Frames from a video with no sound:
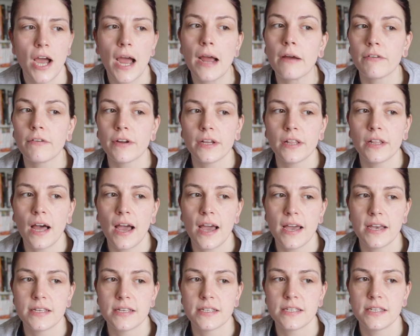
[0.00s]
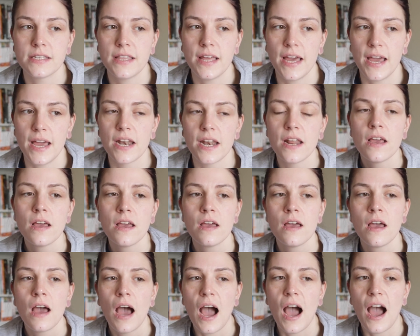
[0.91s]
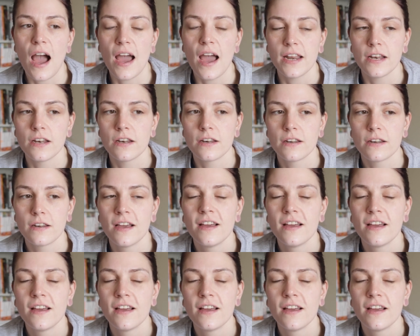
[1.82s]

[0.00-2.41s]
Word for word: I realized that I,